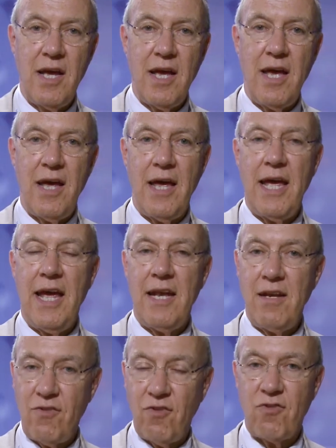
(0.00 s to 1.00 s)

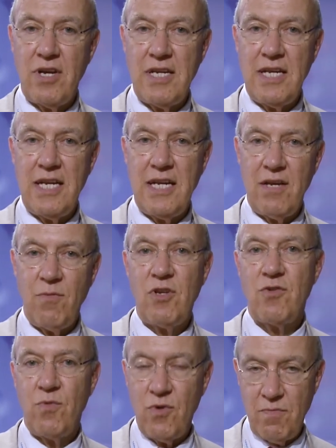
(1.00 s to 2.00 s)
And it's a treaty
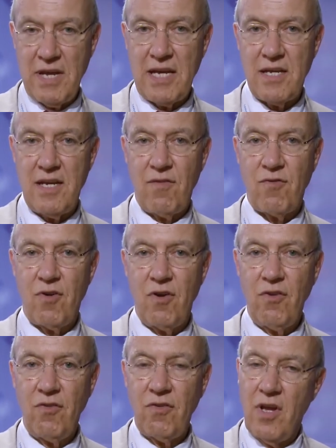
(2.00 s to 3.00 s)
which will make a
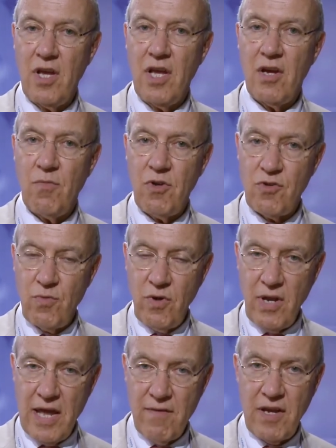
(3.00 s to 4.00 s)
difference, which
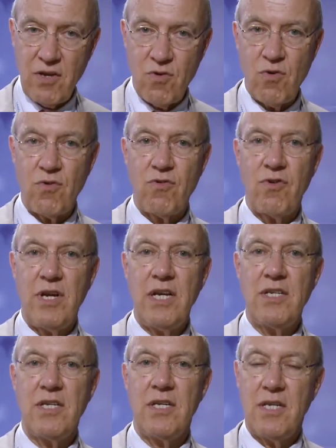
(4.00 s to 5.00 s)
will have a
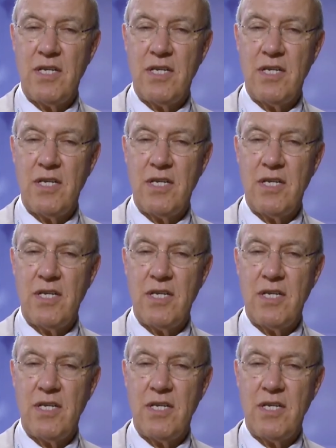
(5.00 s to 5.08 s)
concrete